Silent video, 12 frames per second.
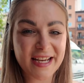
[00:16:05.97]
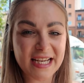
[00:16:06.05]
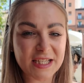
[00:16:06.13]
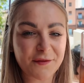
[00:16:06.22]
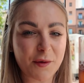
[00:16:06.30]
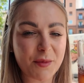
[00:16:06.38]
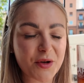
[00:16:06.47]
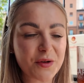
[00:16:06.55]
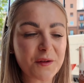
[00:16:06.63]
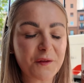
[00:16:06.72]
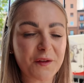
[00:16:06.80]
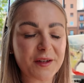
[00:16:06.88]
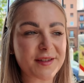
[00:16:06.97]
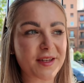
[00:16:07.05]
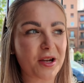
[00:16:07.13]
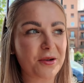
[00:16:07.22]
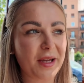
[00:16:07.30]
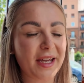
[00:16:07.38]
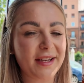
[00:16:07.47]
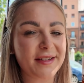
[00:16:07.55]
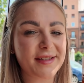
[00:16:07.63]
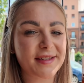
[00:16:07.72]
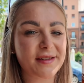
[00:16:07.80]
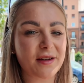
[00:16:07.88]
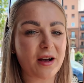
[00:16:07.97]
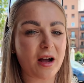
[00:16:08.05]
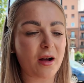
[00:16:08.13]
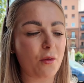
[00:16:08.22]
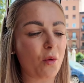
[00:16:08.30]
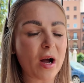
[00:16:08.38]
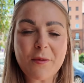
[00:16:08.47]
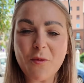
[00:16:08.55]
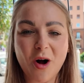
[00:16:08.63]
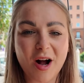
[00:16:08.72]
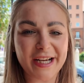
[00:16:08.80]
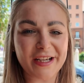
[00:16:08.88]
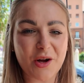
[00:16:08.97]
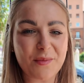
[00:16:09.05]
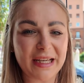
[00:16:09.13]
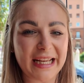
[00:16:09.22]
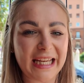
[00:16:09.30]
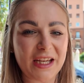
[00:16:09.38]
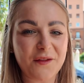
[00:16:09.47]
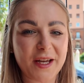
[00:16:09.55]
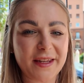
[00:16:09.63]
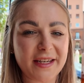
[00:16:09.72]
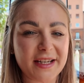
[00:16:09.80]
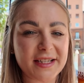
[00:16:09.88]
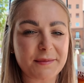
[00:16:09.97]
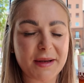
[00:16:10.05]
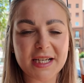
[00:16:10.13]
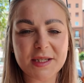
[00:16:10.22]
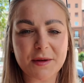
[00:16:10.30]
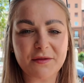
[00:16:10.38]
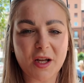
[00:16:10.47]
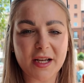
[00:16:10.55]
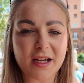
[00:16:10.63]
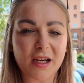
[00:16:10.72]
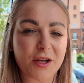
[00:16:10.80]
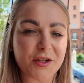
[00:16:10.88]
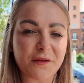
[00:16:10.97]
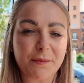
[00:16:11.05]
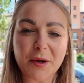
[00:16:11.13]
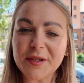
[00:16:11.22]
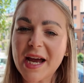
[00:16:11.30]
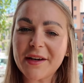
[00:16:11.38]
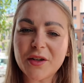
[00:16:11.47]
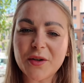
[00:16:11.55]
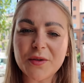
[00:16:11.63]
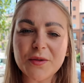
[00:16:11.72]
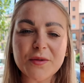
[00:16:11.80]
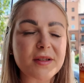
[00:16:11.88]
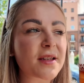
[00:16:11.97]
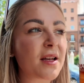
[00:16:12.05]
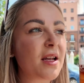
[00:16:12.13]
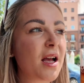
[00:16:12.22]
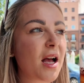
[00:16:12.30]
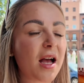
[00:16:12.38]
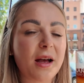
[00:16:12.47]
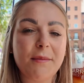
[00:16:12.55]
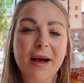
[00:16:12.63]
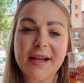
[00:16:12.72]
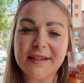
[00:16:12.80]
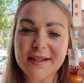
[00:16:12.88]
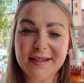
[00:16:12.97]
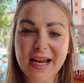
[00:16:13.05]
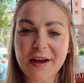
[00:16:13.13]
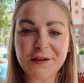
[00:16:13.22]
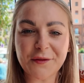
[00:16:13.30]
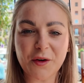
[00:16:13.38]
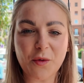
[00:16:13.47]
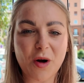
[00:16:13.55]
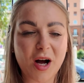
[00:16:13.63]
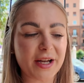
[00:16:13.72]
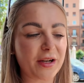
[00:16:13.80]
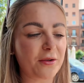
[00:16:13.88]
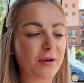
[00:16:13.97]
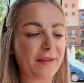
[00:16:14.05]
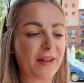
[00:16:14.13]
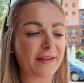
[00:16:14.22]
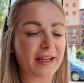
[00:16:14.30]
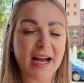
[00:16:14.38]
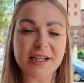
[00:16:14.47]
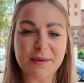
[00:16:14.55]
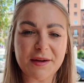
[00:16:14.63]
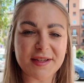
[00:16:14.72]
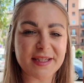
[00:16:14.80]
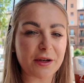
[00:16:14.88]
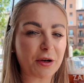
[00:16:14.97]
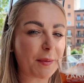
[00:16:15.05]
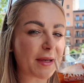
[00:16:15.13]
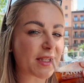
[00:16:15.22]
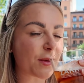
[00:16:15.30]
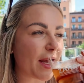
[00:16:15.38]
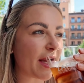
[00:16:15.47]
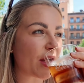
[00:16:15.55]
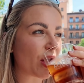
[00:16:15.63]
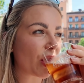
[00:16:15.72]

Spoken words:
is vermouth, so it's white wine, I believe, and then it's mixed with like a load of botanicals, and it's left for a while, and then they add a bit of syrup into it.